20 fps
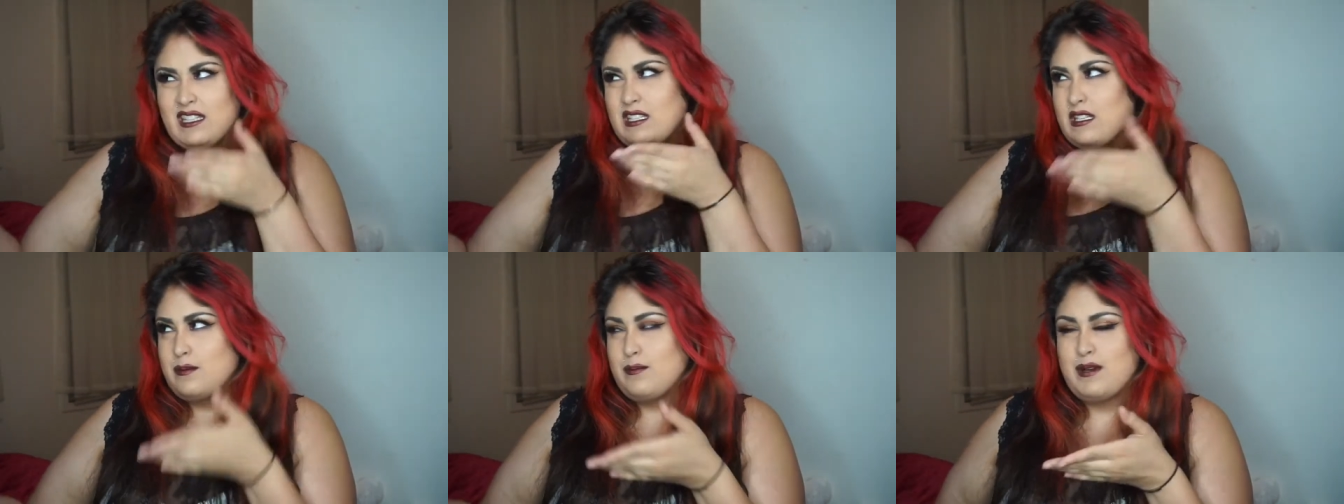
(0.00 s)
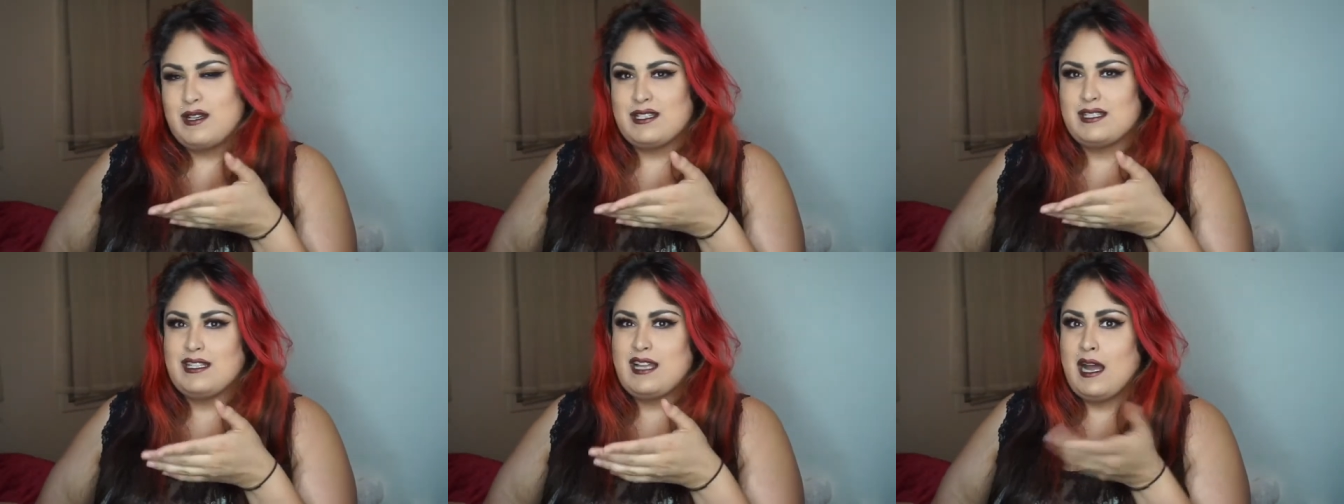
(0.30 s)
to the
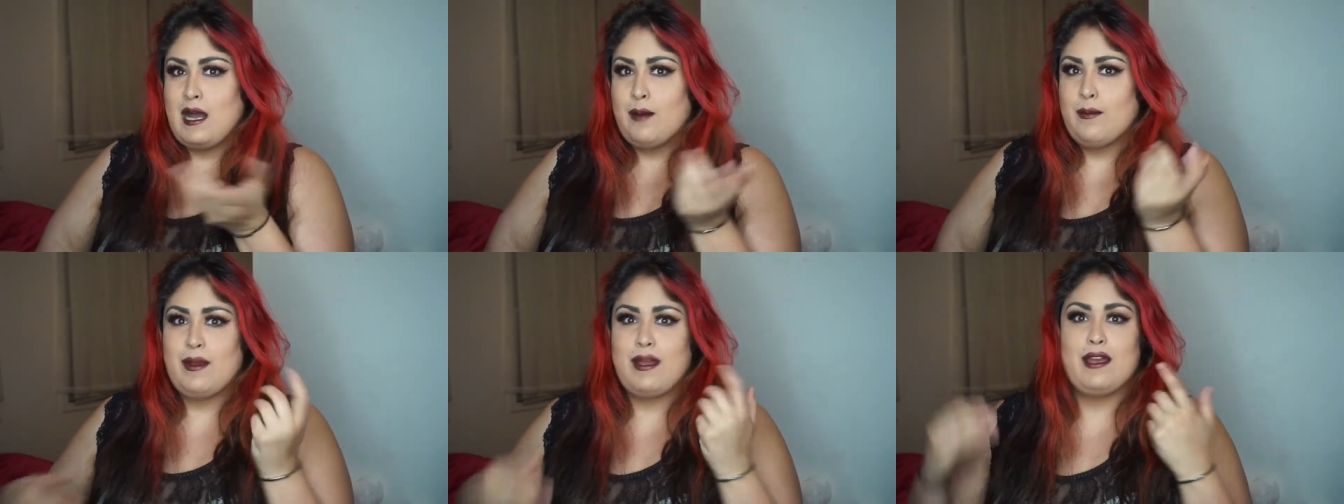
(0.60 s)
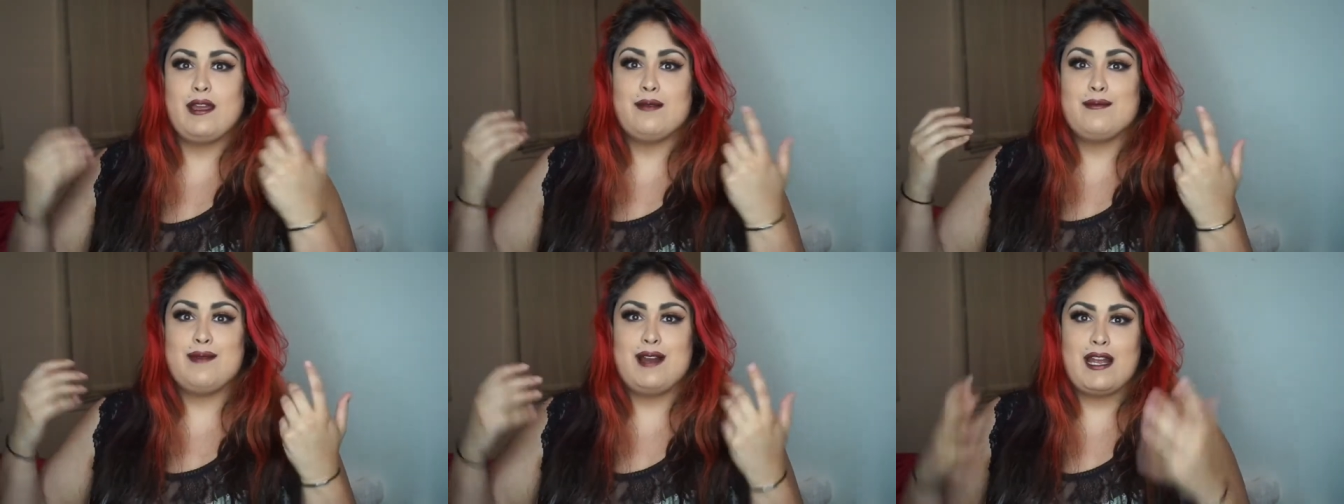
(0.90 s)
bus stop
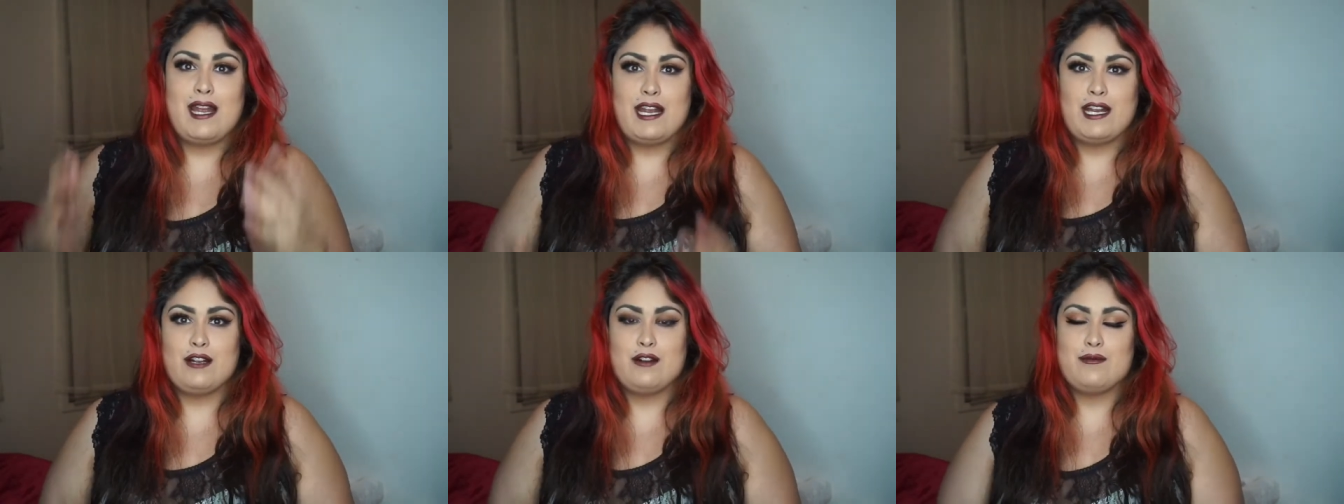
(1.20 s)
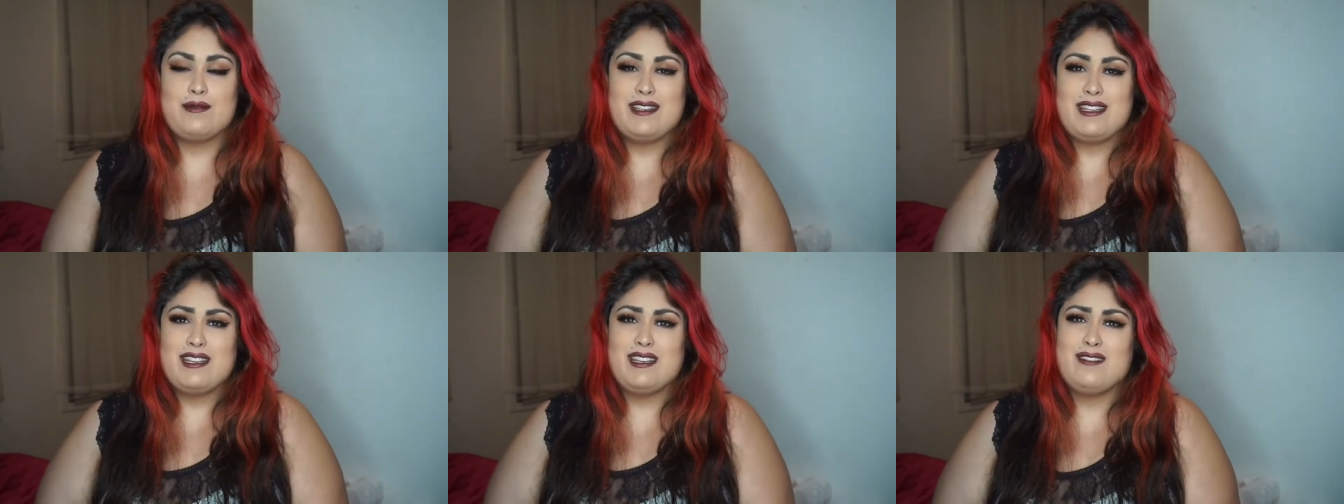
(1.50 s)
and my hair would
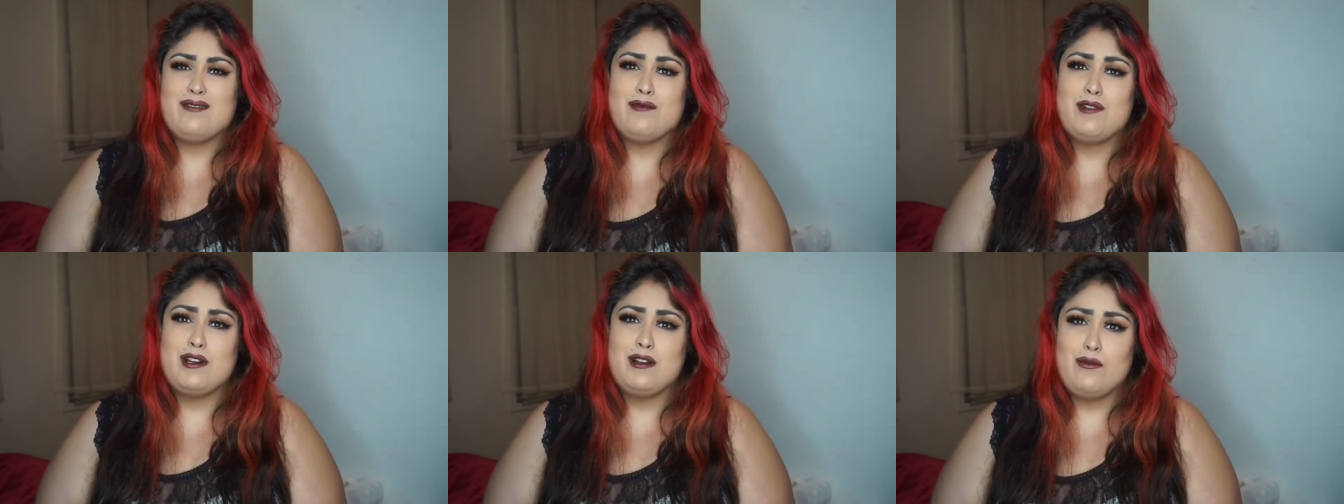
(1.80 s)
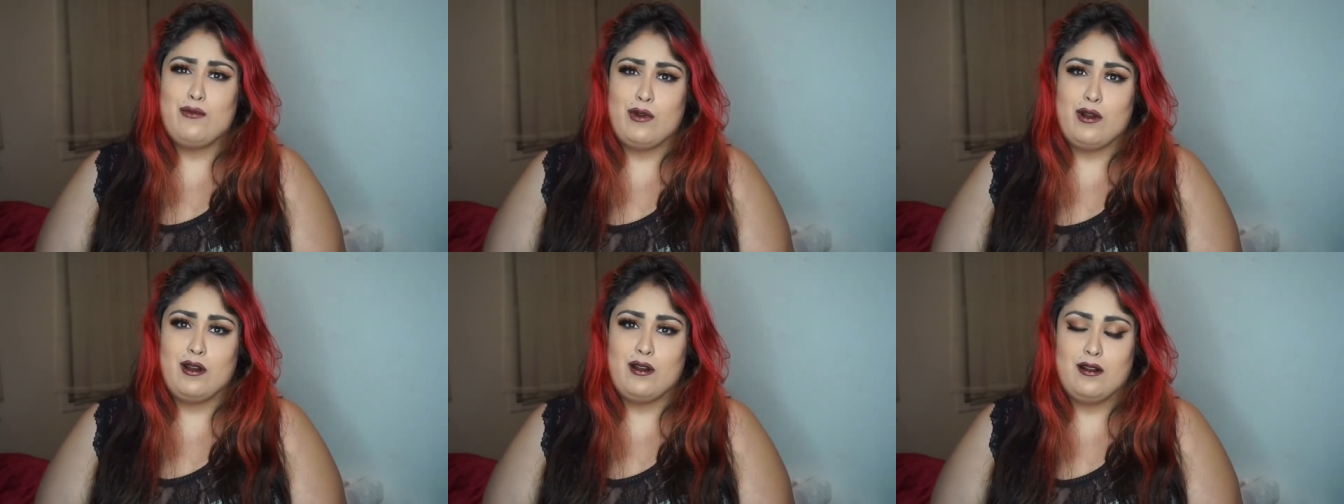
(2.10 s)
be like, wah
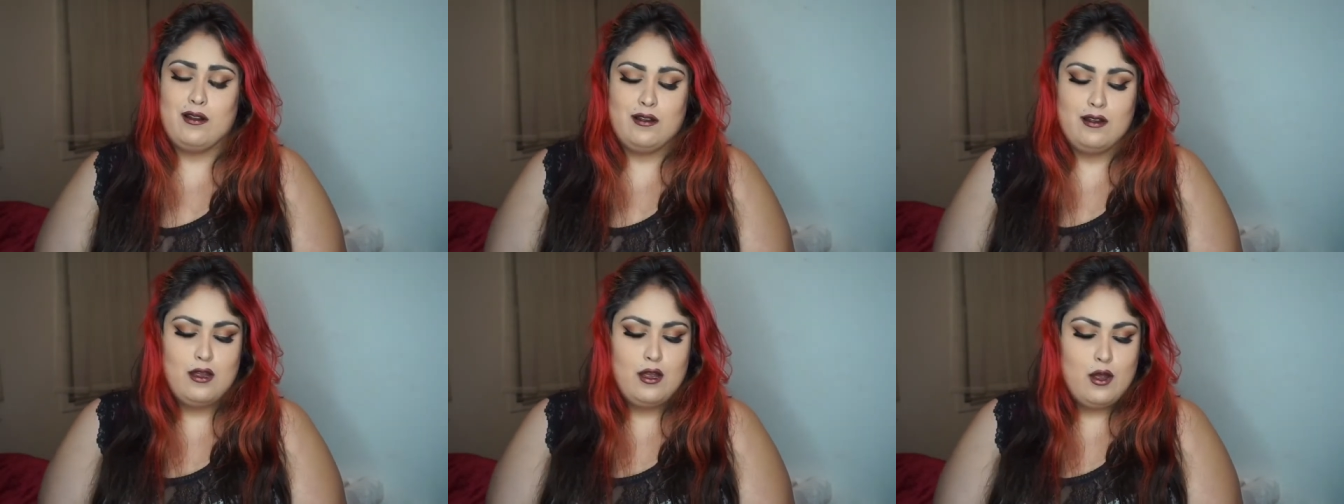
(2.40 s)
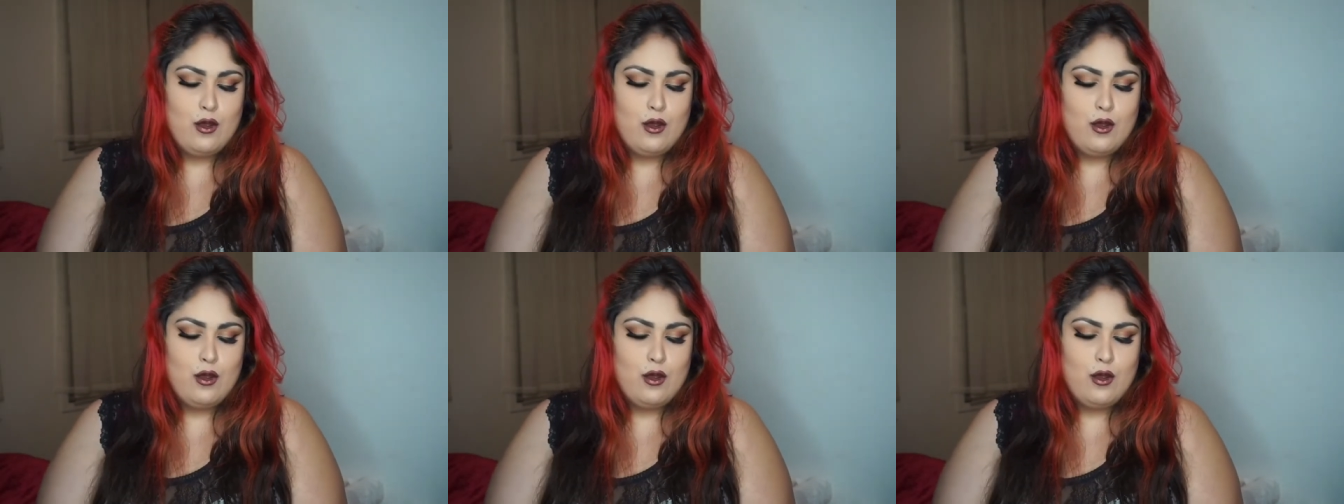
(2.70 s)
wah.